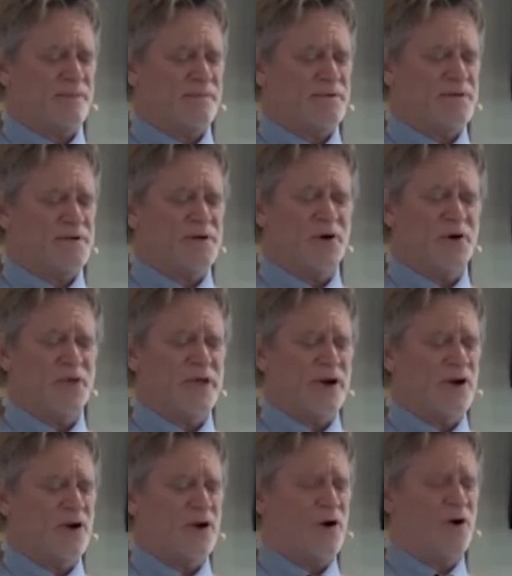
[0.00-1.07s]
to know that
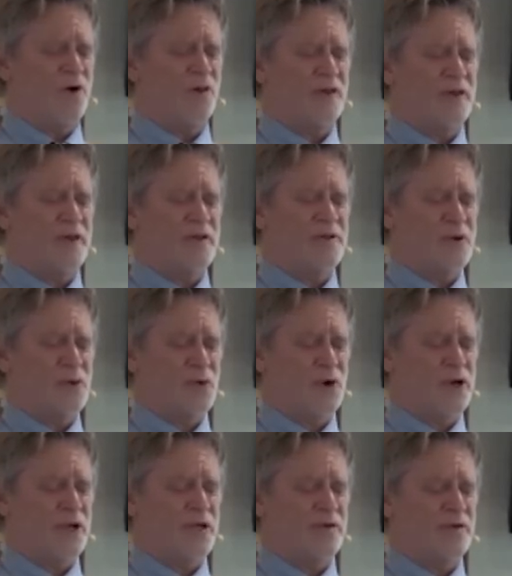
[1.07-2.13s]
all things are
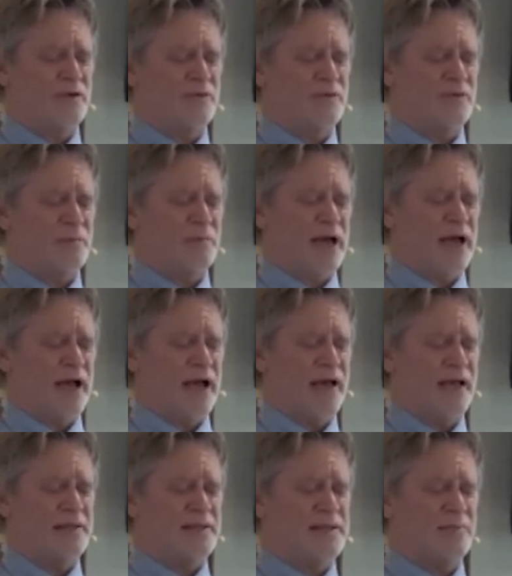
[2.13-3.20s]
working for my
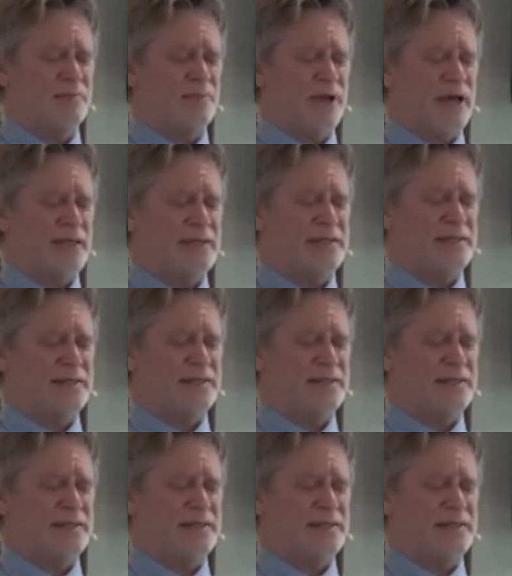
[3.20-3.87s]
highest and best.